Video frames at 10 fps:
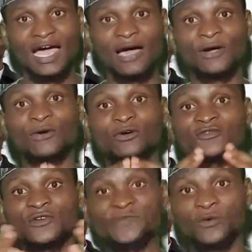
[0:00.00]

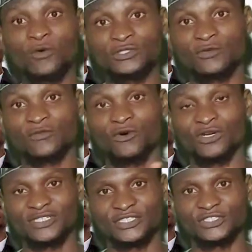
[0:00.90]
across various faculties of law
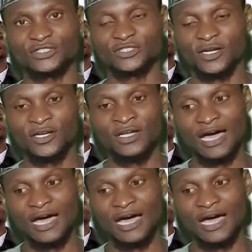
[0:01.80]
in Nigeria.